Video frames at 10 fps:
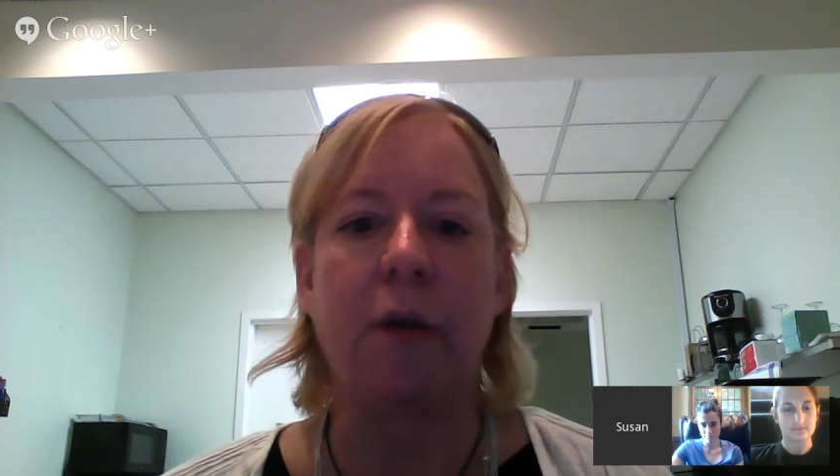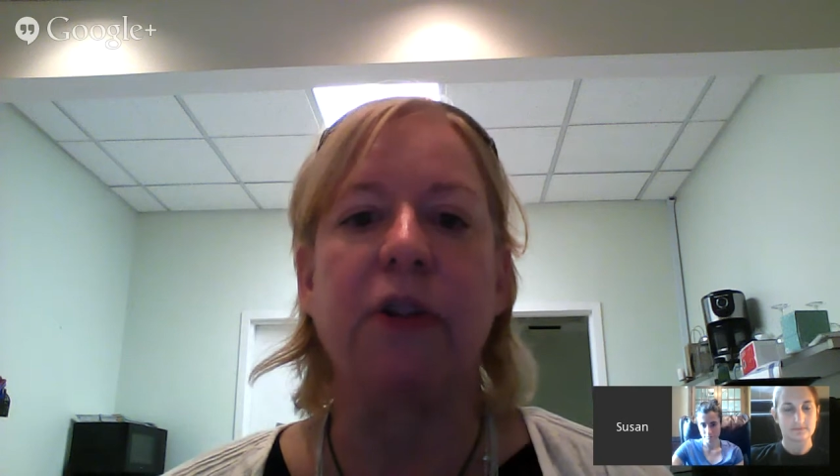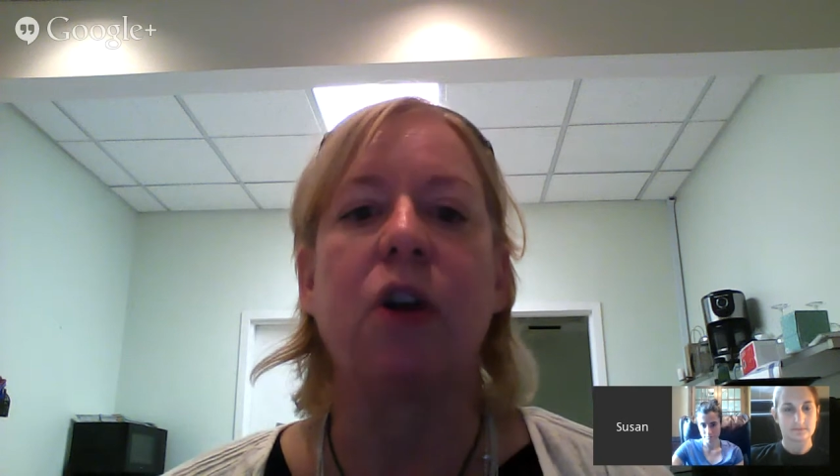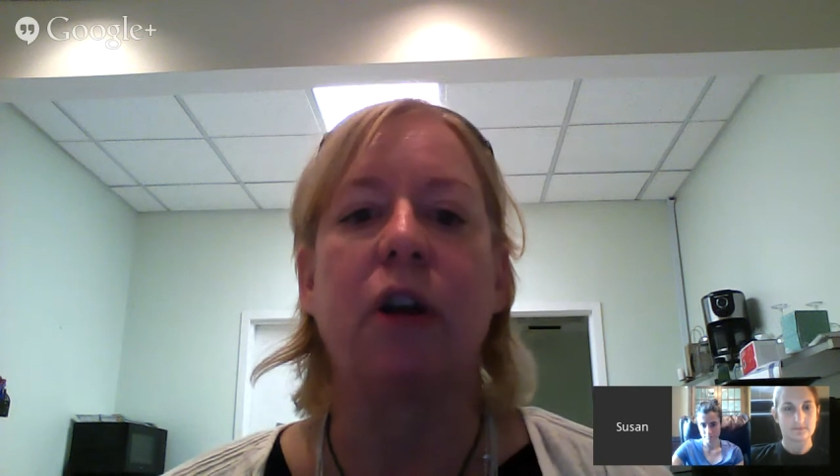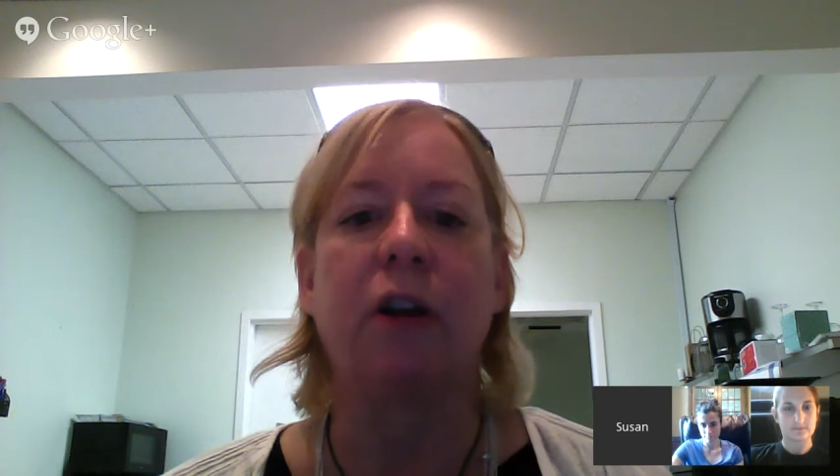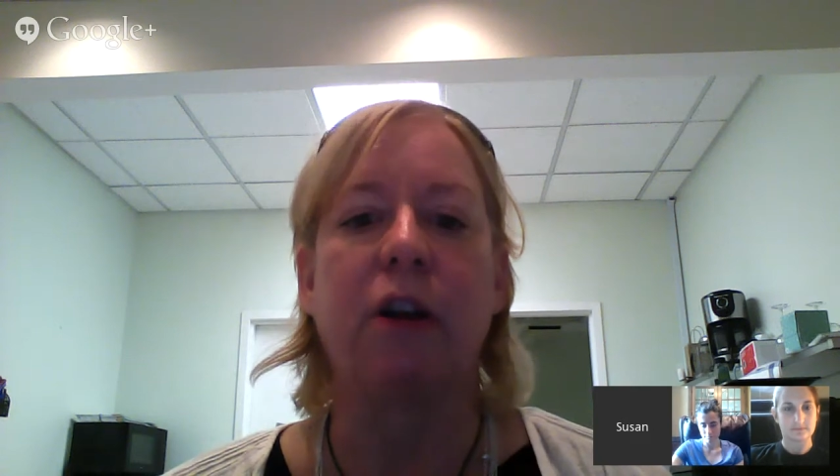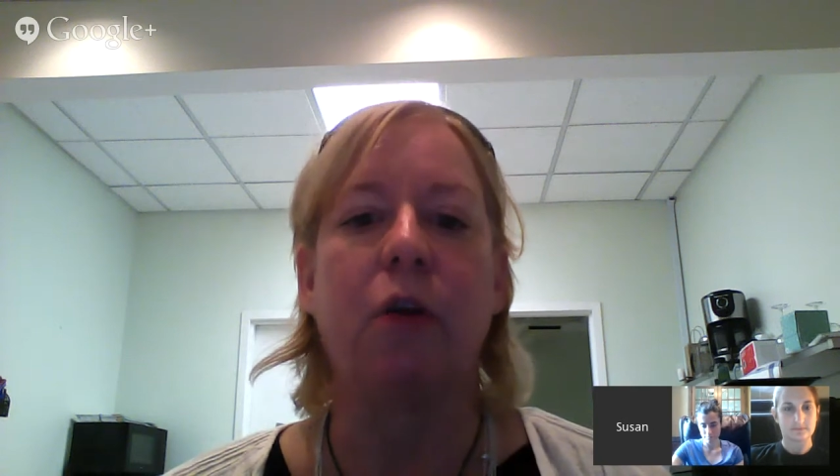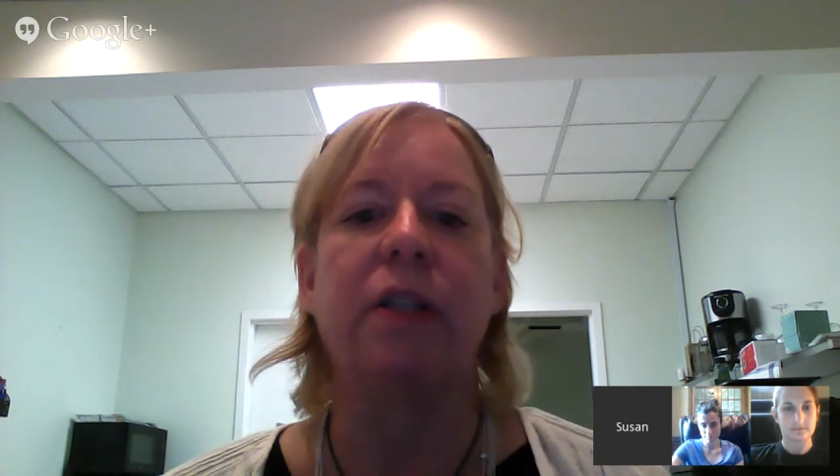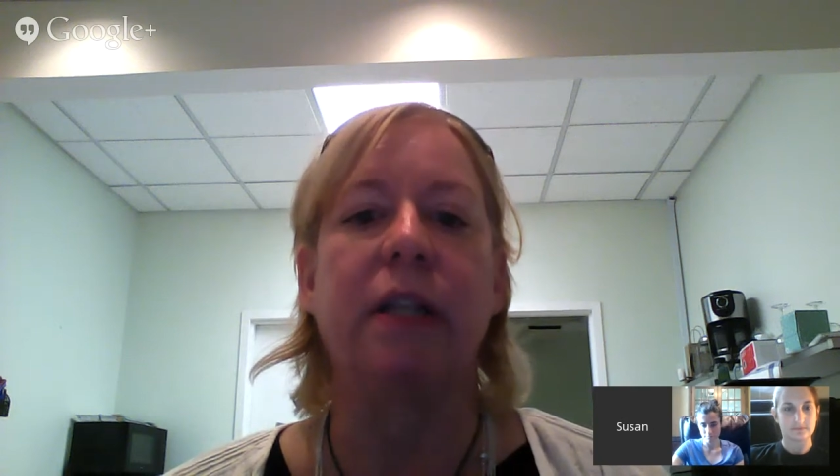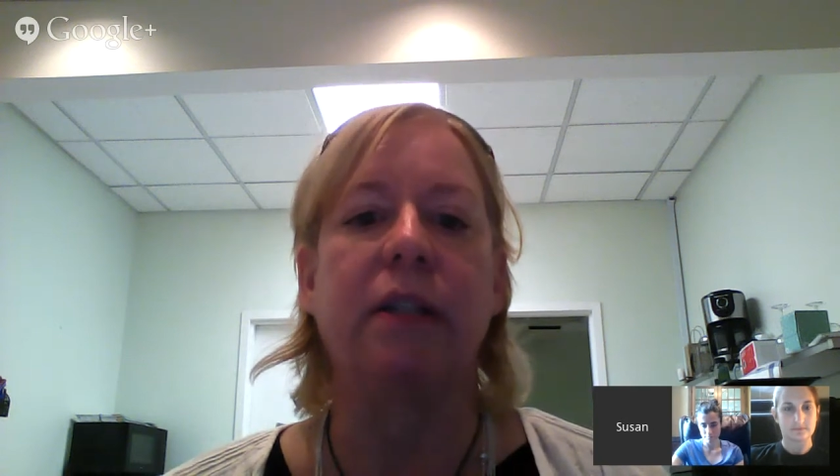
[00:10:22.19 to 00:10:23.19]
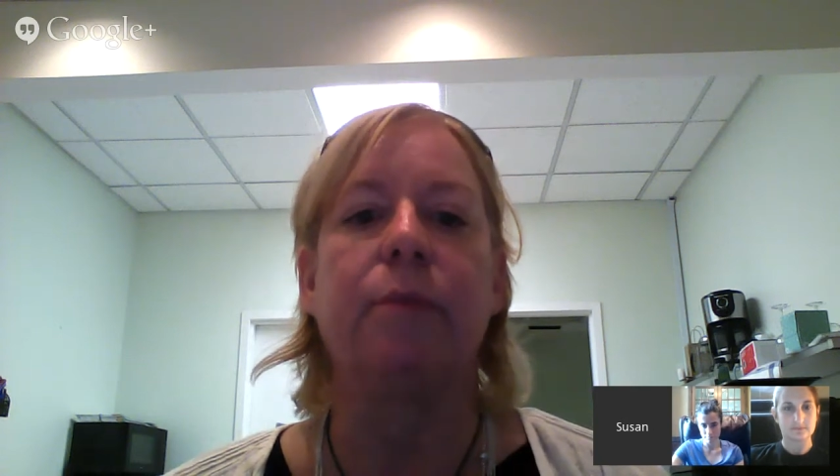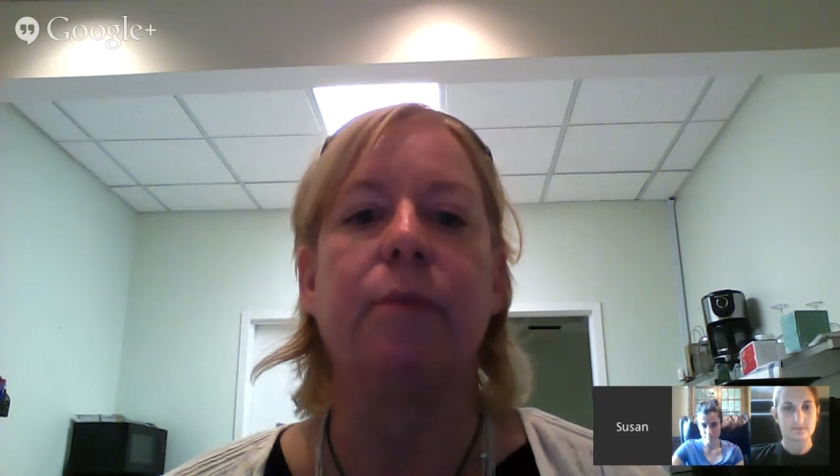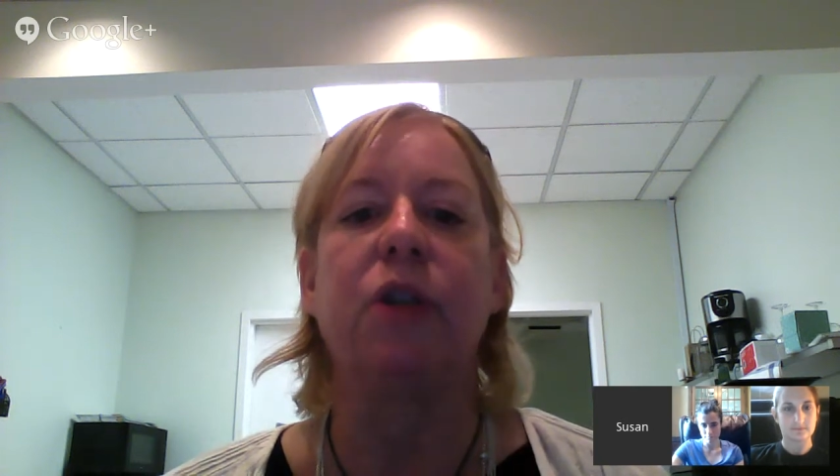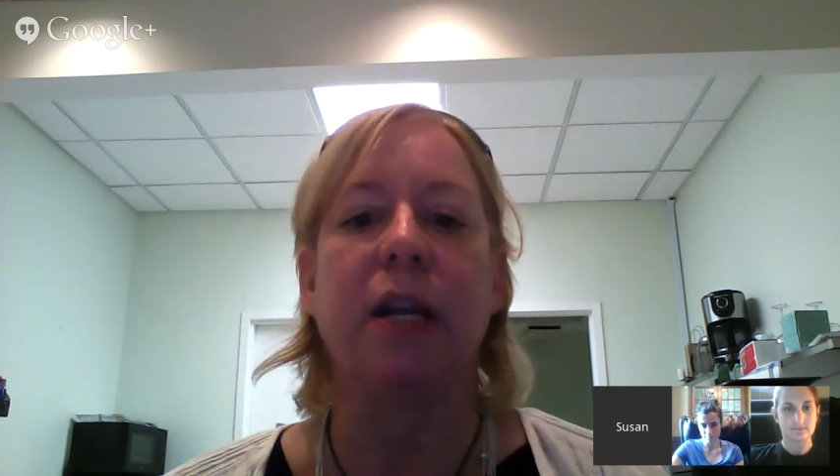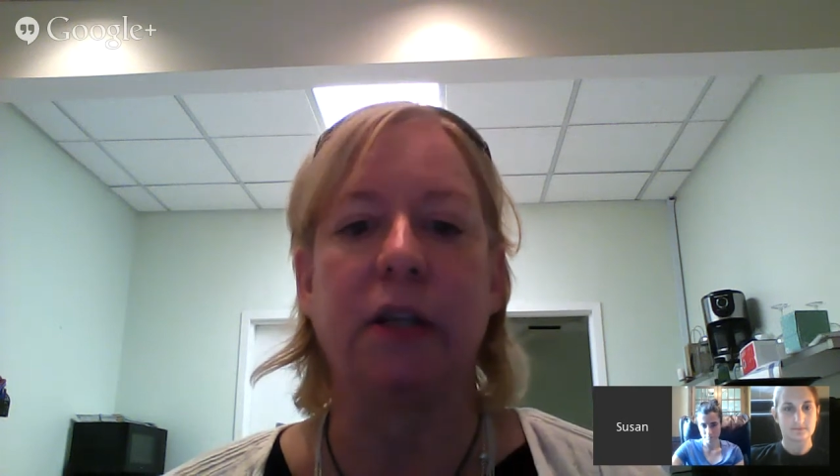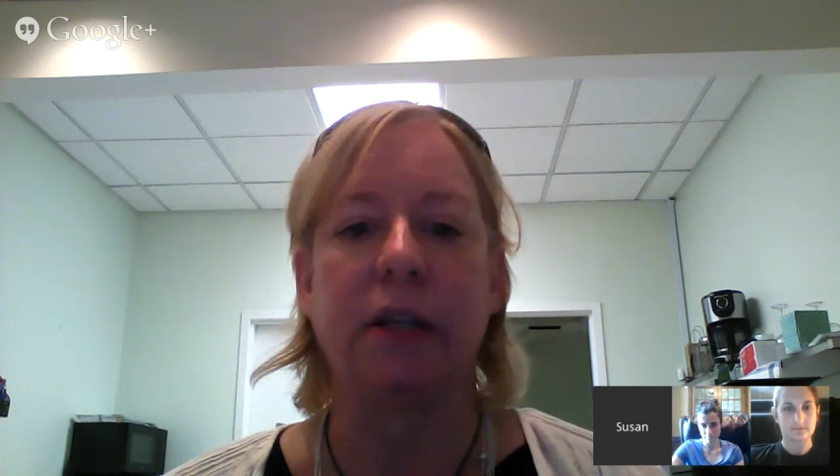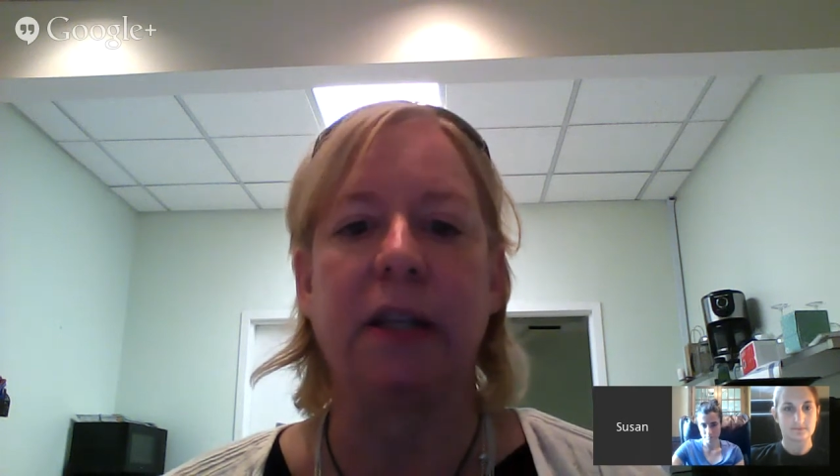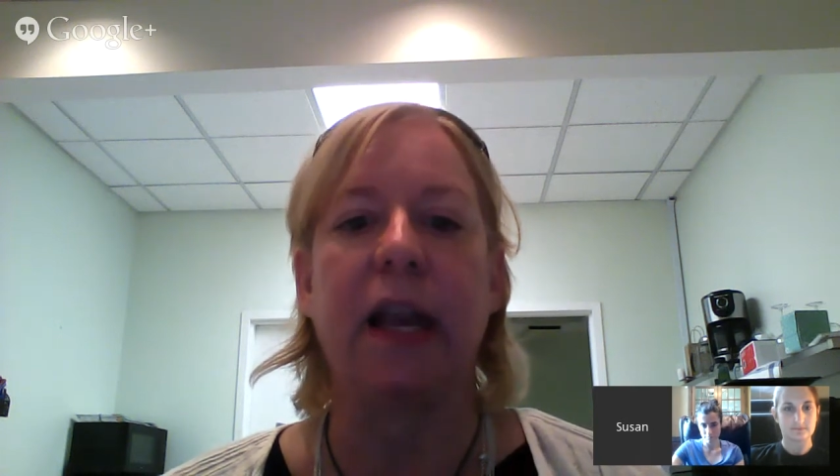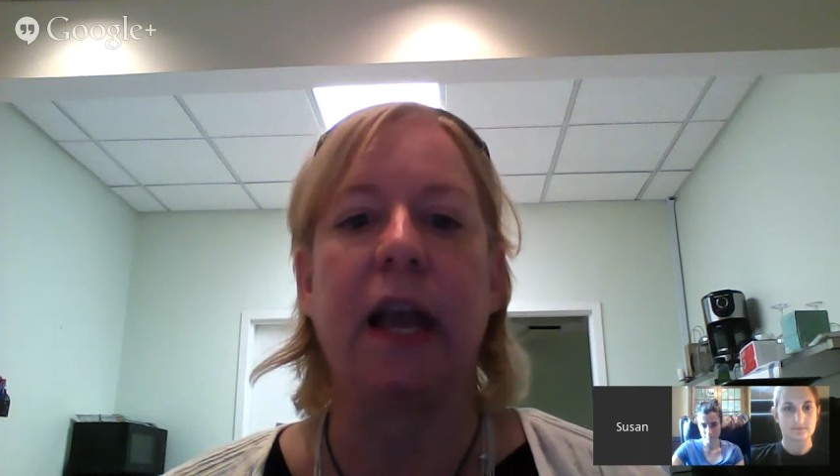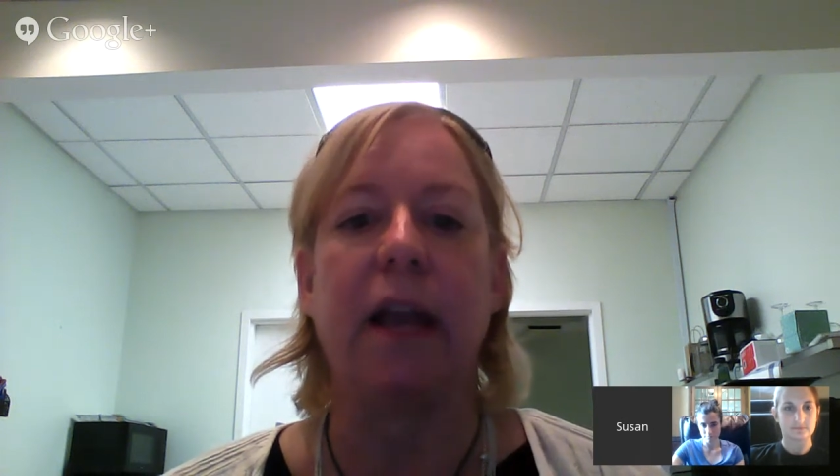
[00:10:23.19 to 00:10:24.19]
I started noticing some changes
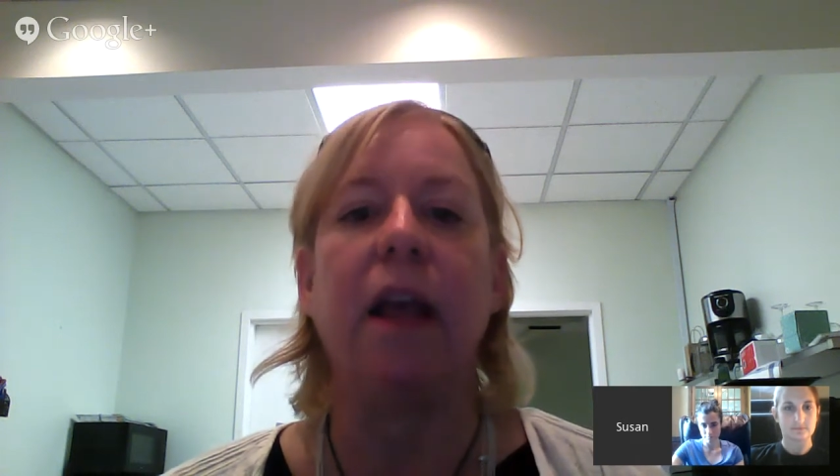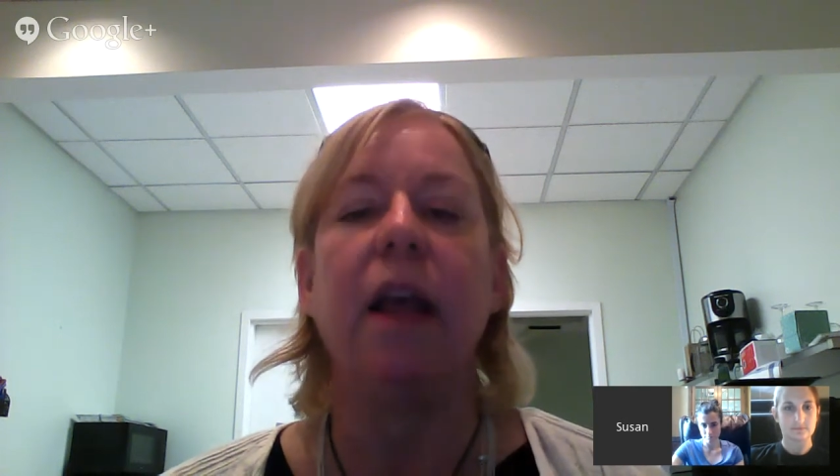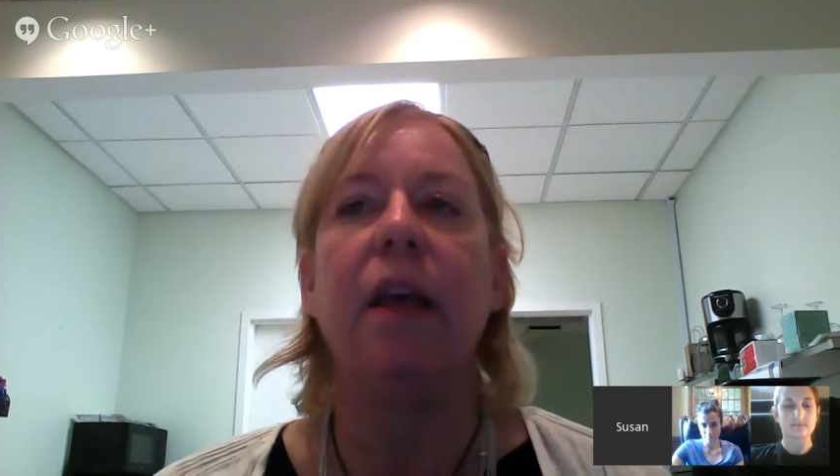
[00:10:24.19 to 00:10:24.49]
in